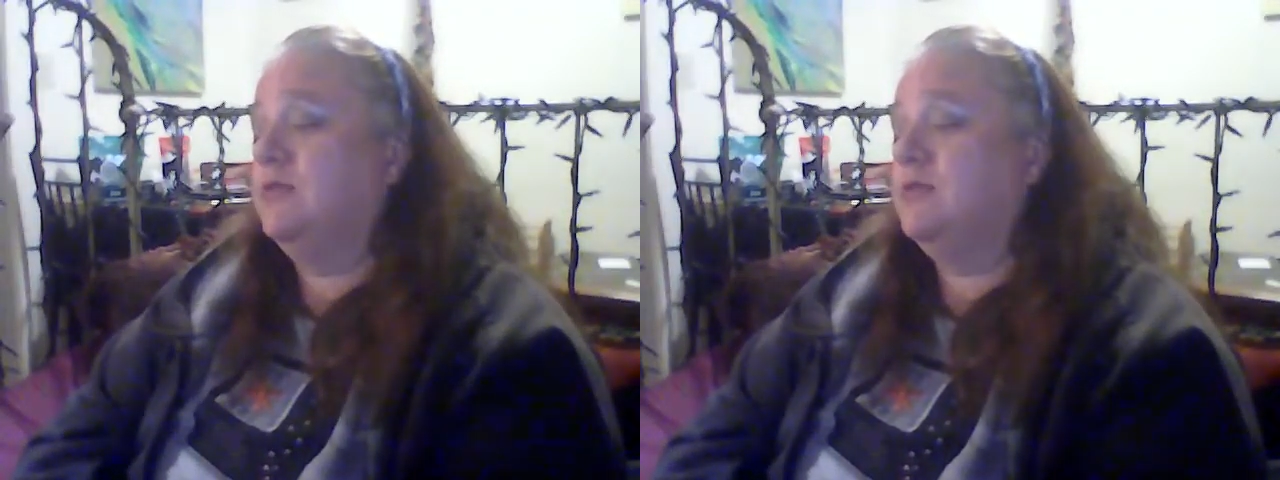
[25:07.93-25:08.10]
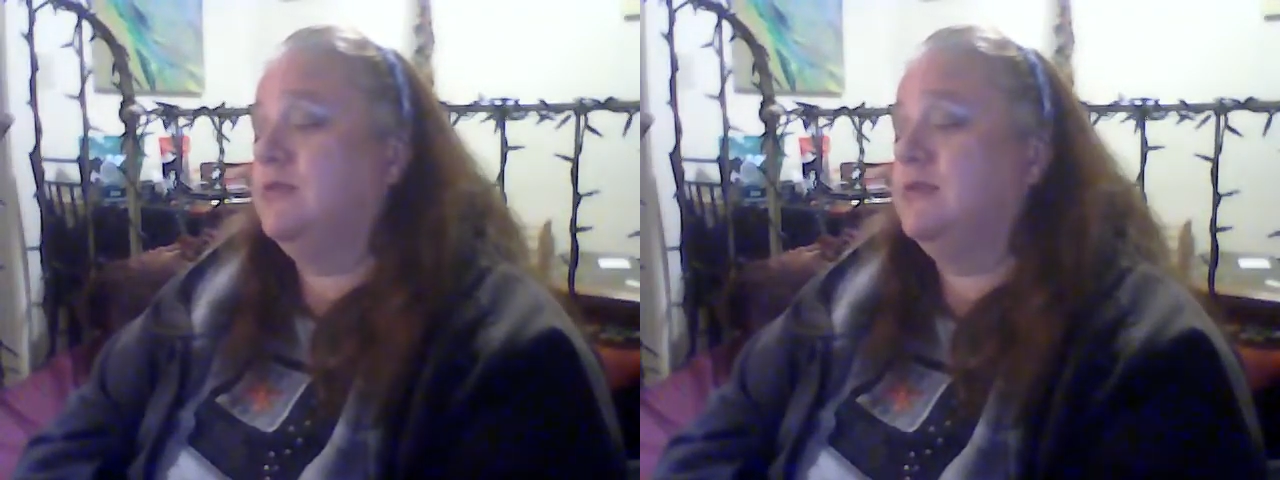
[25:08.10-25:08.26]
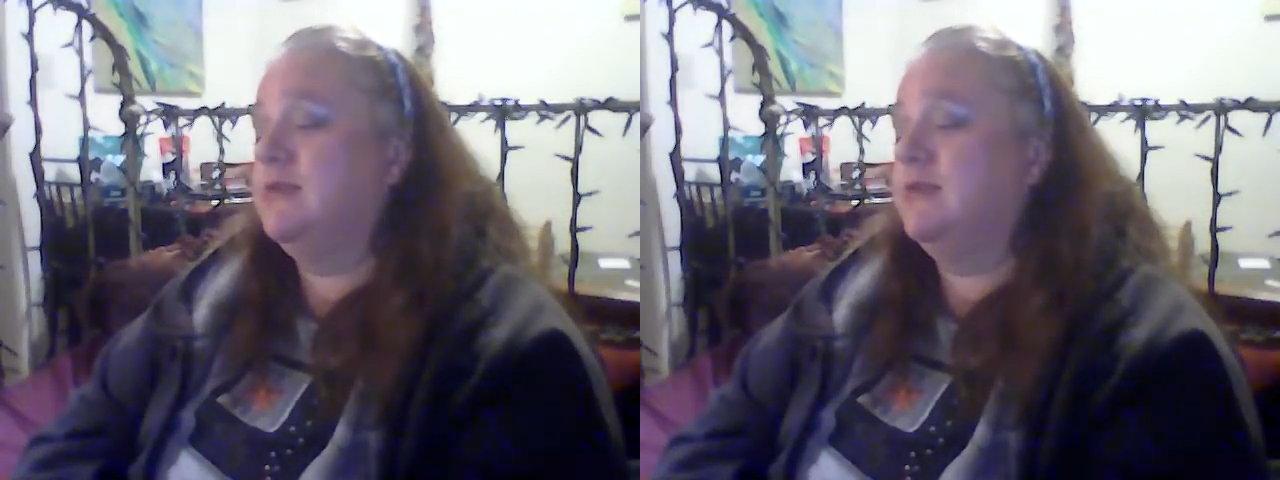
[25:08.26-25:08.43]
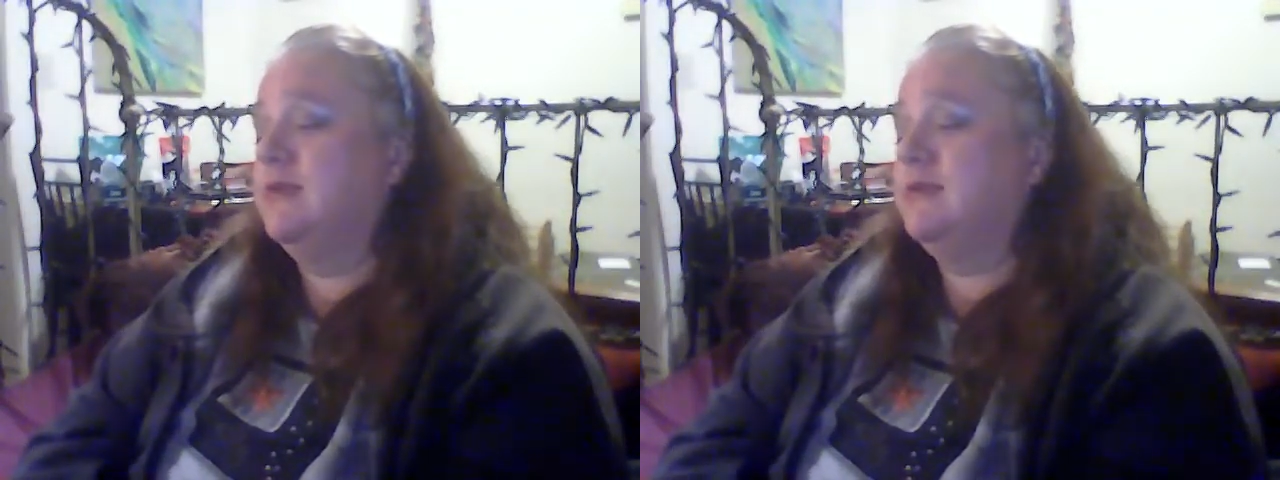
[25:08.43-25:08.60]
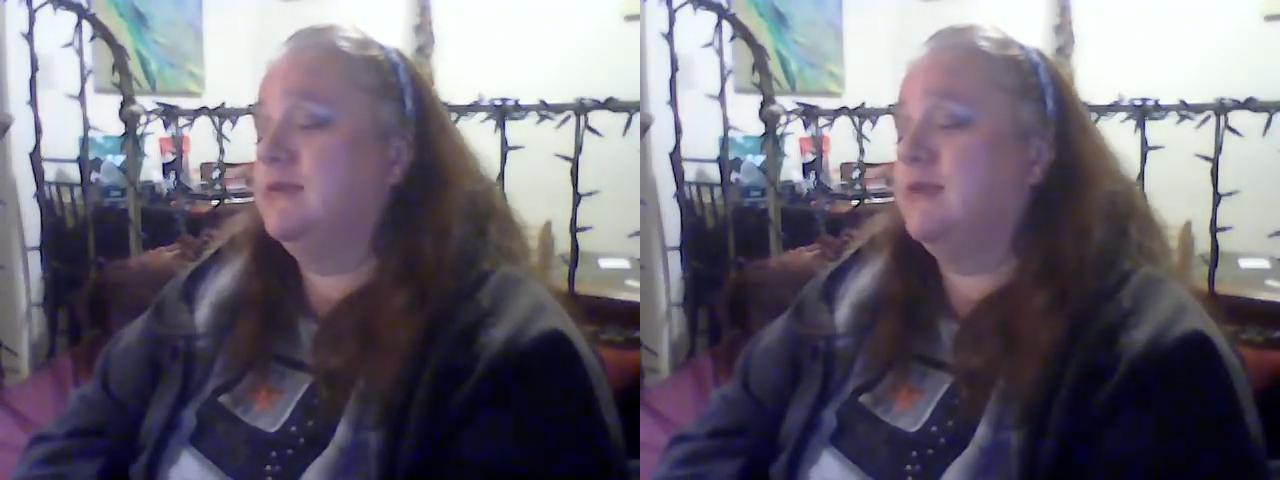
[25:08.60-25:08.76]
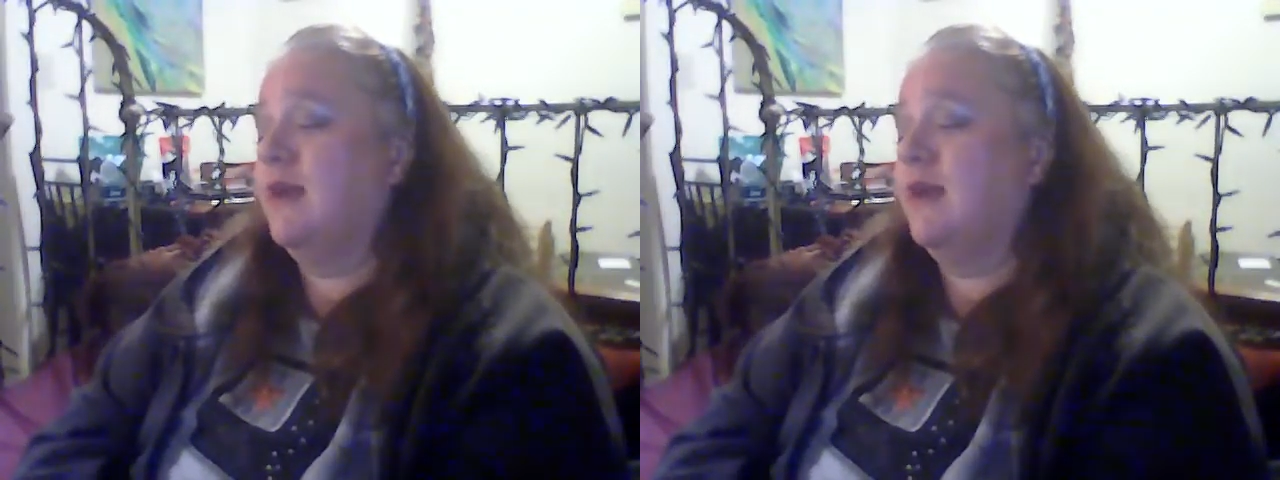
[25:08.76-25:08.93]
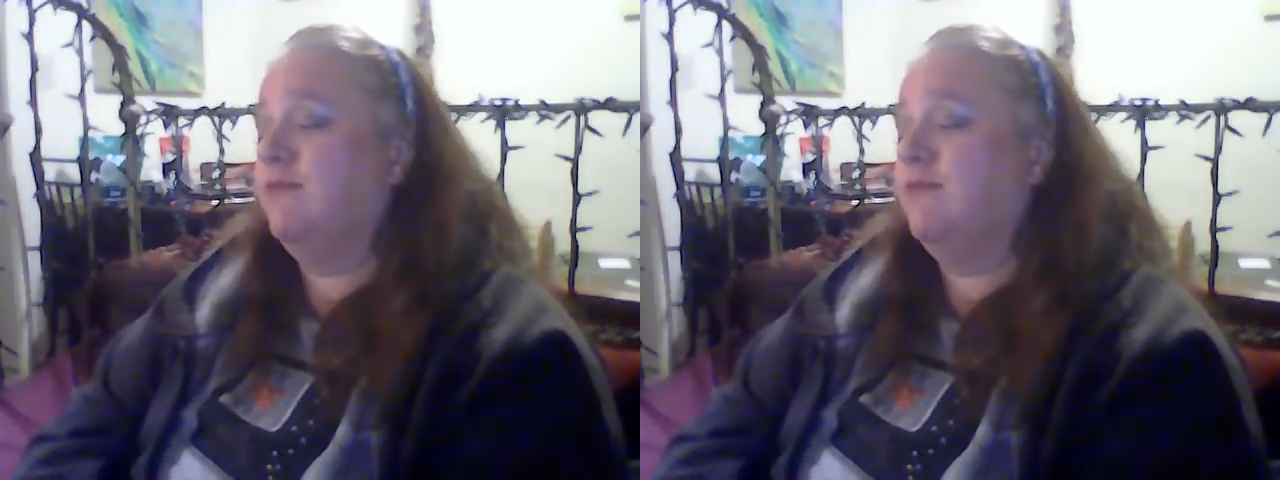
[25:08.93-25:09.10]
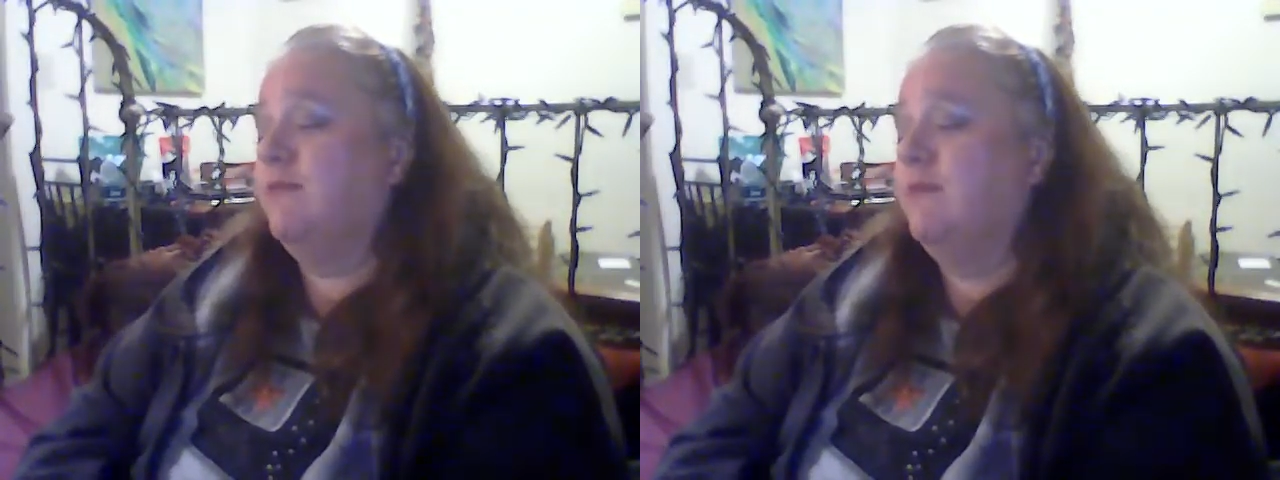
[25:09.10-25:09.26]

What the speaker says: consciousness